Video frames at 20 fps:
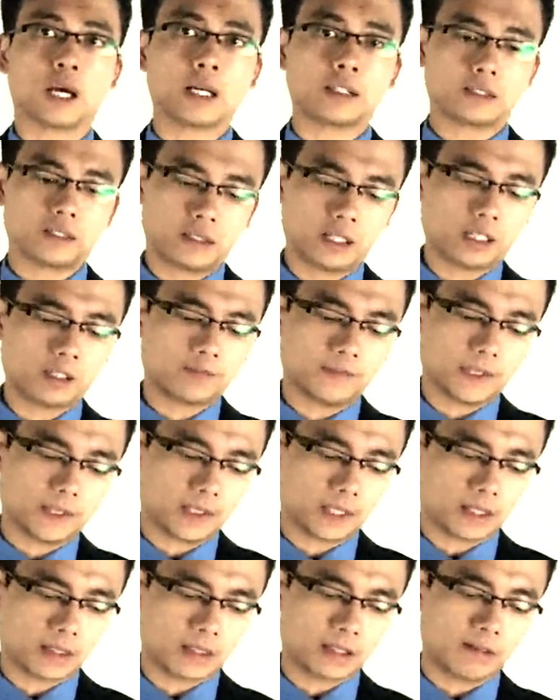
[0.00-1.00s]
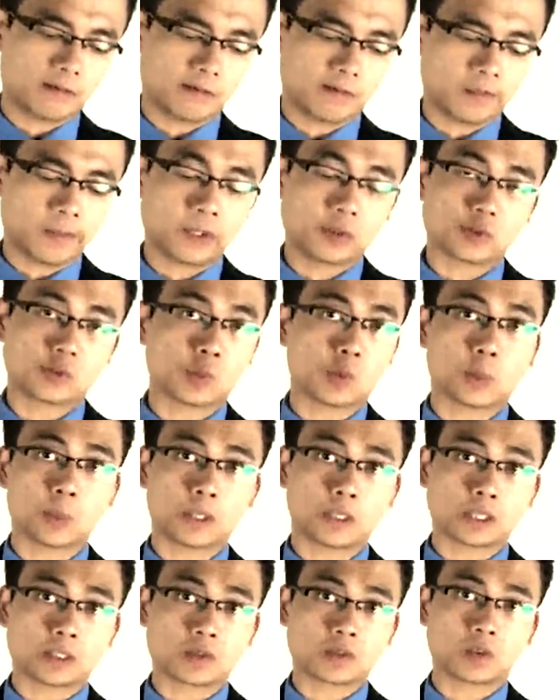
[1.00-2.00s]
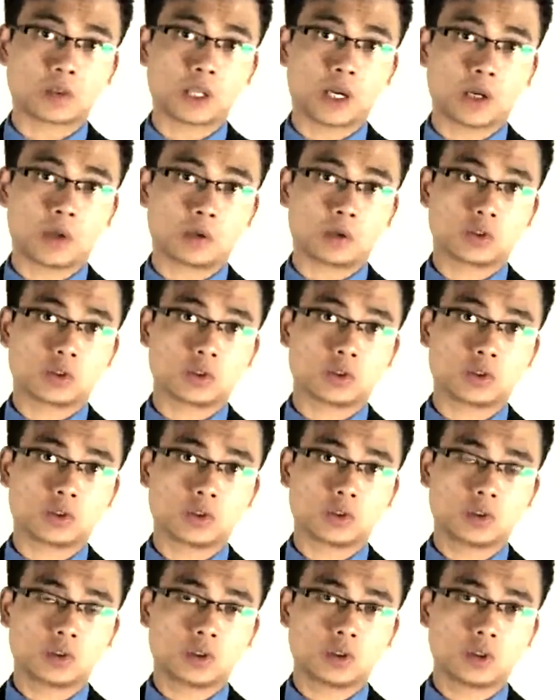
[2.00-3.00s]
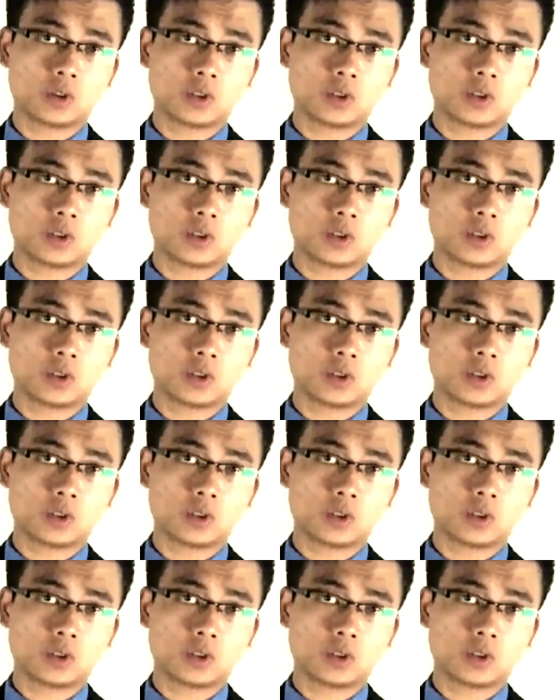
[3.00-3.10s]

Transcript: that this particular information will be disclosed